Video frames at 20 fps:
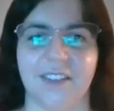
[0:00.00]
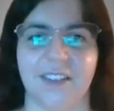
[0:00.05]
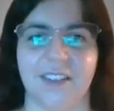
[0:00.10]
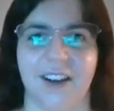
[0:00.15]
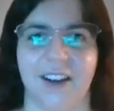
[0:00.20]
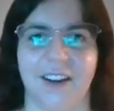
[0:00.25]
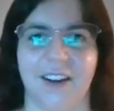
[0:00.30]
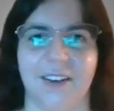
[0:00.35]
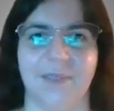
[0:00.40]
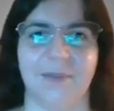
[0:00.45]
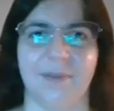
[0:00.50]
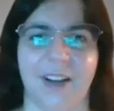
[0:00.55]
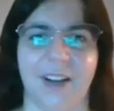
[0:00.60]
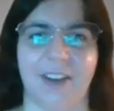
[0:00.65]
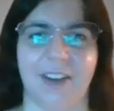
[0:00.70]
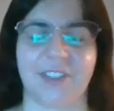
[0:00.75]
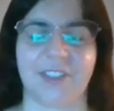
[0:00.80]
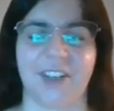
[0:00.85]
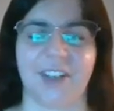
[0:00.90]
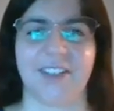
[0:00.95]
I
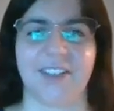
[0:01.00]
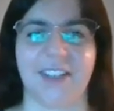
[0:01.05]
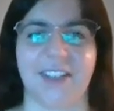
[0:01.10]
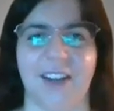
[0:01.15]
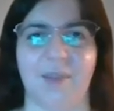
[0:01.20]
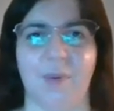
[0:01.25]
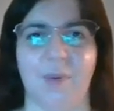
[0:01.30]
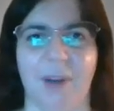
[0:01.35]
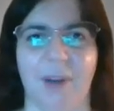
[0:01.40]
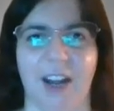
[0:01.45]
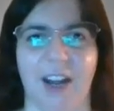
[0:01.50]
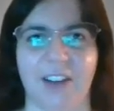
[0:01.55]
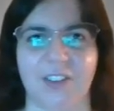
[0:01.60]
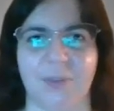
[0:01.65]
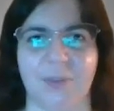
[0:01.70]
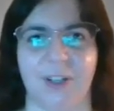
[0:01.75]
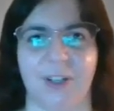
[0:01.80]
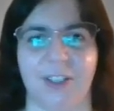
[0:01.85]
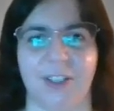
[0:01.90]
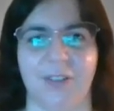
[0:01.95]
was gonna say I'm a
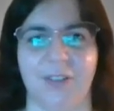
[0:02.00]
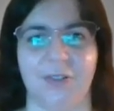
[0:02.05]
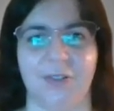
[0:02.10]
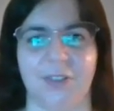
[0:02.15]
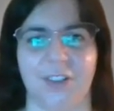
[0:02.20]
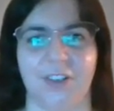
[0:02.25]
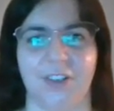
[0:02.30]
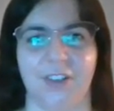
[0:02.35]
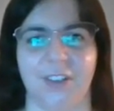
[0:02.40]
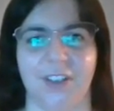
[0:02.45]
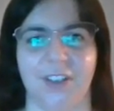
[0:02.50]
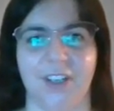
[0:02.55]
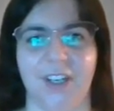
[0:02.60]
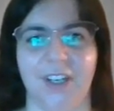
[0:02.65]
Poshmark user,